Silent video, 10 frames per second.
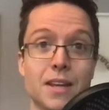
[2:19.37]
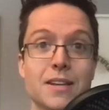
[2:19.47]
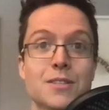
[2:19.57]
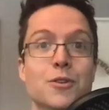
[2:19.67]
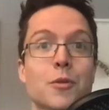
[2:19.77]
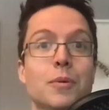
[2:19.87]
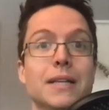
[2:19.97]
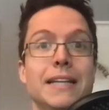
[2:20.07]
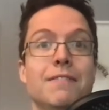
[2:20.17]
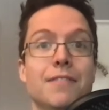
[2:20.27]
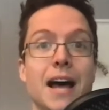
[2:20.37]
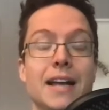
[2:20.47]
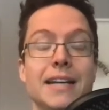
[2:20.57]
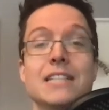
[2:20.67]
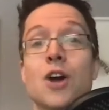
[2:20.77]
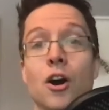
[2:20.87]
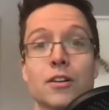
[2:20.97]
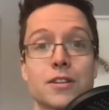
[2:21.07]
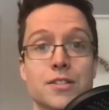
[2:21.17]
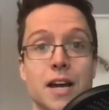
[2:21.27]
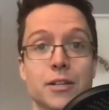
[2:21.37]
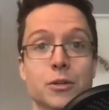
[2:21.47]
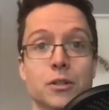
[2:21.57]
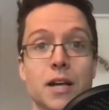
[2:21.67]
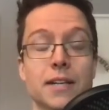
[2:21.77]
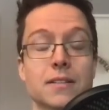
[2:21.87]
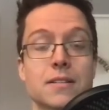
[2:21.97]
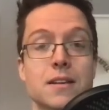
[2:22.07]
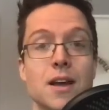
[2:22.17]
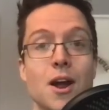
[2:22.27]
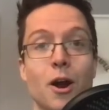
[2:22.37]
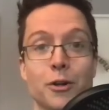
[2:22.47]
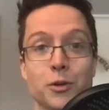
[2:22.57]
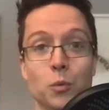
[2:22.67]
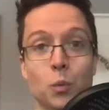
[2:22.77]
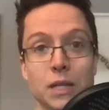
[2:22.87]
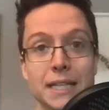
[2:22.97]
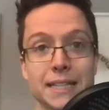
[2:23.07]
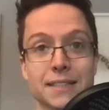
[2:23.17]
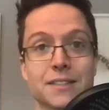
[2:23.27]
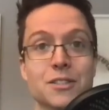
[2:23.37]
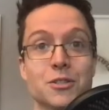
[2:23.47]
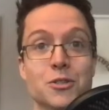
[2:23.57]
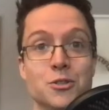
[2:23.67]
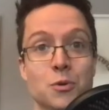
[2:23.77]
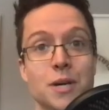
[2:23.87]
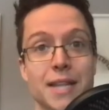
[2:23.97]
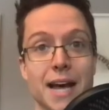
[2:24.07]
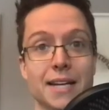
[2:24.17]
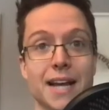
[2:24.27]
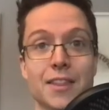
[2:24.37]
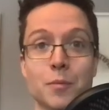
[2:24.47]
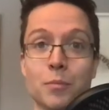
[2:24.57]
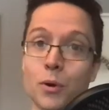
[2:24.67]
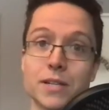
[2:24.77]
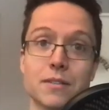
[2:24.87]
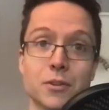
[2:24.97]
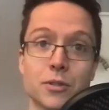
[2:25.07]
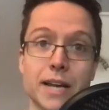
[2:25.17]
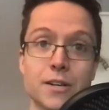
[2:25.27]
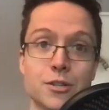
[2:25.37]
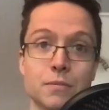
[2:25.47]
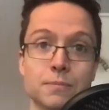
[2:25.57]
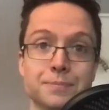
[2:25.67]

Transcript: So the belief that it's hard to sign new clients. Are you willing to destroy that at the point of creation?